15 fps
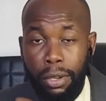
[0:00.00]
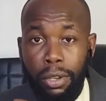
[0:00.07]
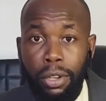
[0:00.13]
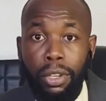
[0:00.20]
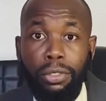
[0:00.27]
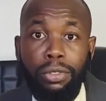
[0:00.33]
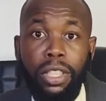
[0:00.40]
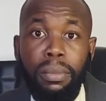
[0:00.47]

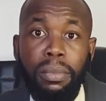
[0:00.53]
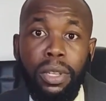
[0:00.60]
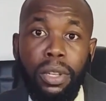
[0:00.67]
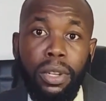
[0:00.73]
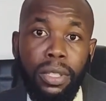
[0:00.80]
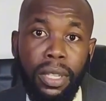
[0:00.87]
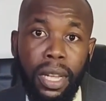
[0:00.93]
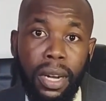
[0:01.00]
100
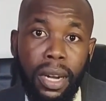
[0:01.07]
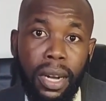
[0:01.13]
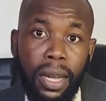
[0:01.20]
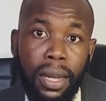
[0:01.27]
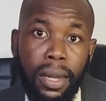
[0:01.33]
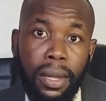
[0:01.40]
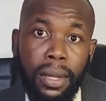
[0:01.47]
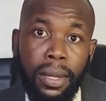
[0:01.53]
million naira,
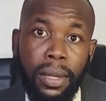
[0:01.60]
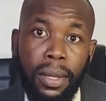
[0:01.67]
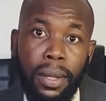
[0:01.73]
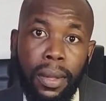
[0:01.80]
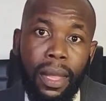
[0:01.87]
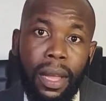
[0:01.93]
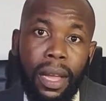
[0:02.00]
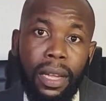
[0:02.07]

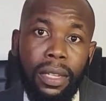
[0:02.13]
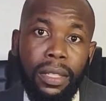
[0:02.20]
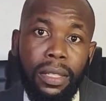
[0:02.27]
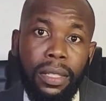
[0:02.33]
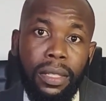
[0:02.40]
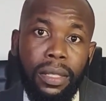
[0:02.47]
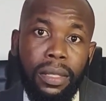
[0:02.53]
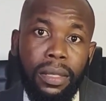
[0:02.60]
and
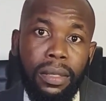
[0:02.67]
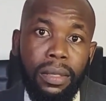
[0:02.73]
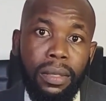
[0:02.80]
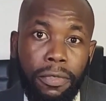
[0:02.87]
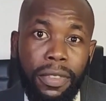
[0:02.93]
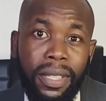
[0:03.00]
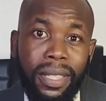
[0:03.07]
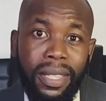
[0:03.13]

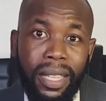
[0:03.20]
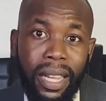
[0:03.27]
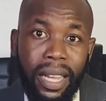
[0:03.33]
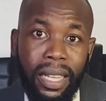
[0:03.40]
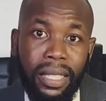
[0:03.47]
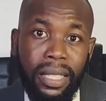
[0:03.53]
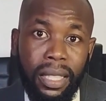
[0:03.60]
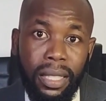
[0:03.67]
fixed
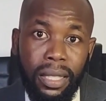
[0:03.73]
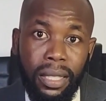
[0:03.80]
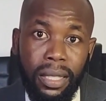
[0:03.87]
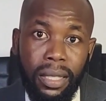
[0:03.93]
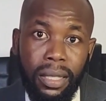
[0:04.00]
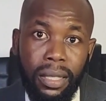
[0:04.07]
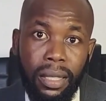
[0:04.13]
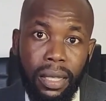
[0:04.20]

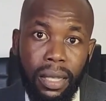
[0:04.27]
assets